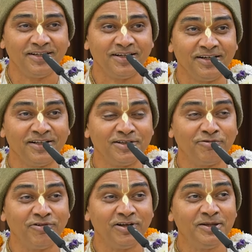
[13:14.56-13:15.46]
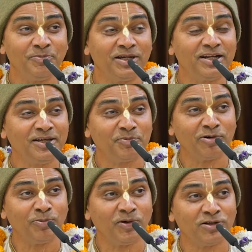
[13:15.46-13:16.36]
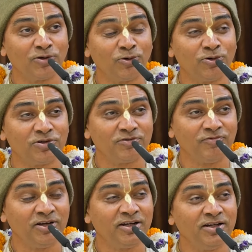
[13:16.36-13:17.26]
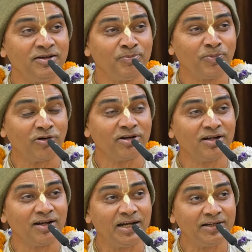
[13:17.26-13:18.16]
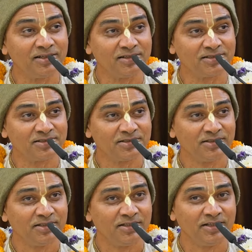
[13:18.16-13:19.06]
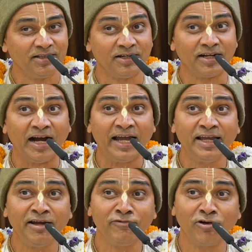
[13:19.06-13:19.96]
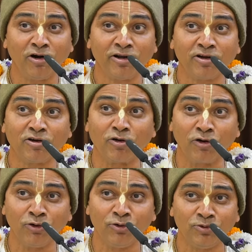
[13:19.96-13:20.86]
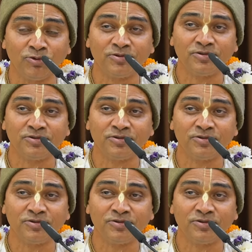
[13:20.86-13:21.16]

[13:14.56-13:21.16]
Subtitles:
And in the very beginning, Prabhupada wrote very important letters that I have got a clue